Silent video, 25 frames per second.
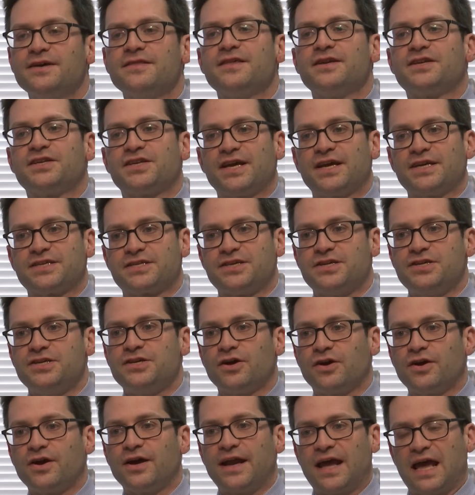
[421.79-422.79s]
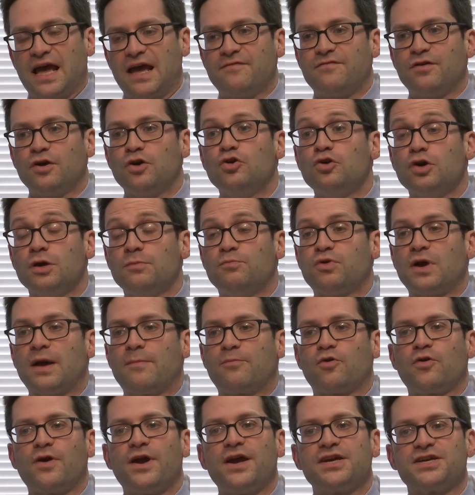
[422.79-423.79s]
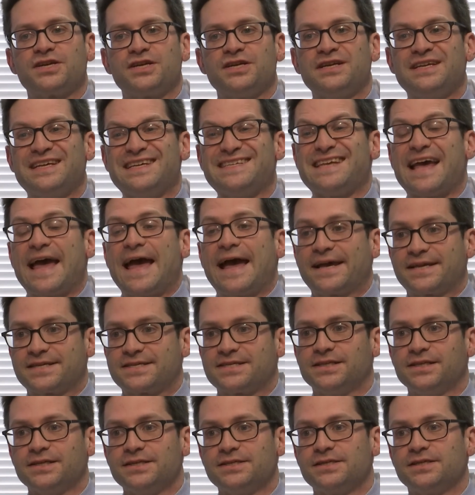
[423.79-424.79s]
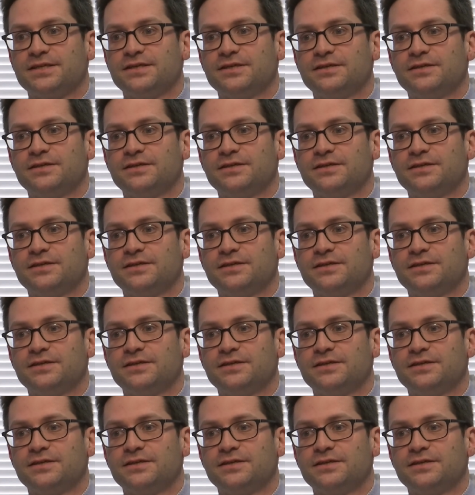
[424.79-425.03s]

the chance that you're going to have a good preparation is excellent.